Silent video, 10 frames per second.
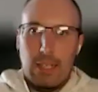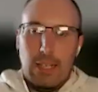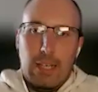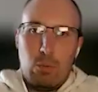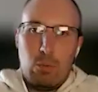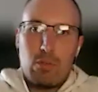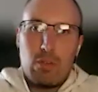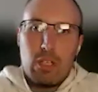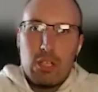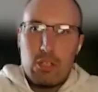it was
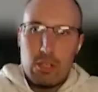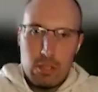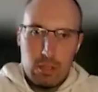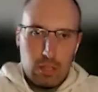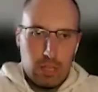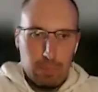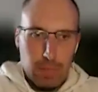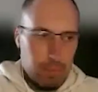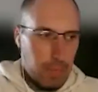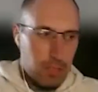really just like
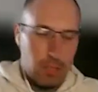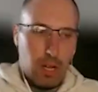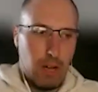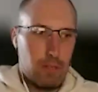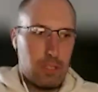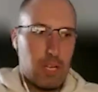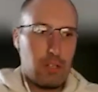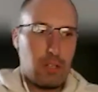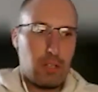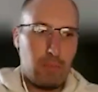big picture
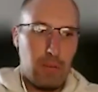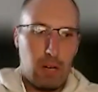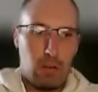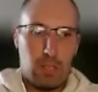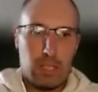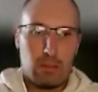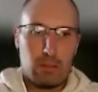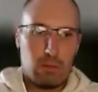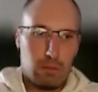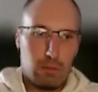conversations about like
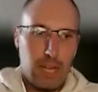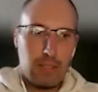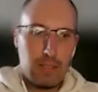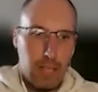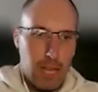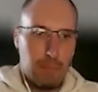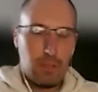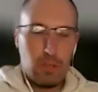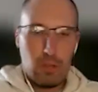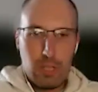next
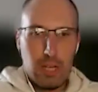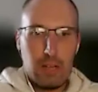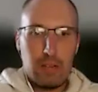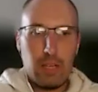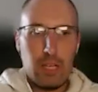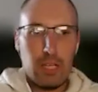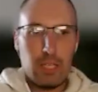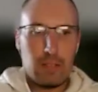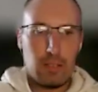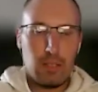steps, those kind of
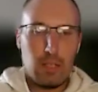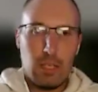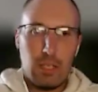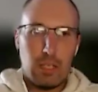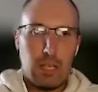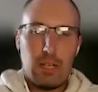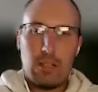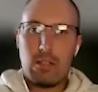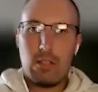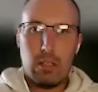things, and kind
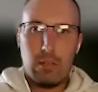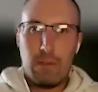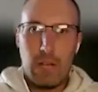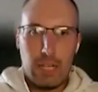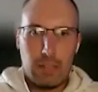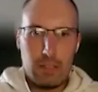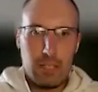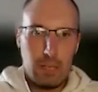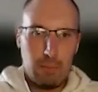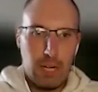of solidifying the
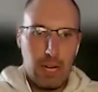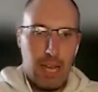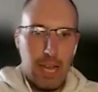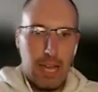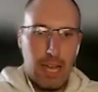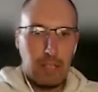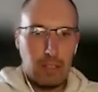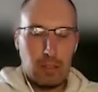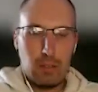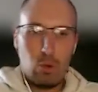team that I had
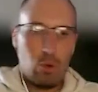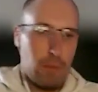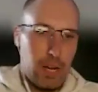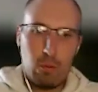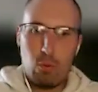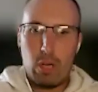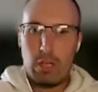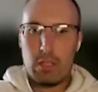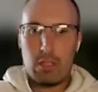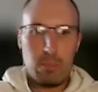and who might want
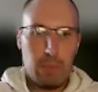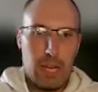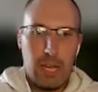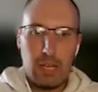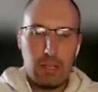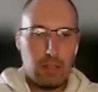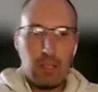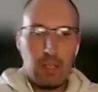to expand.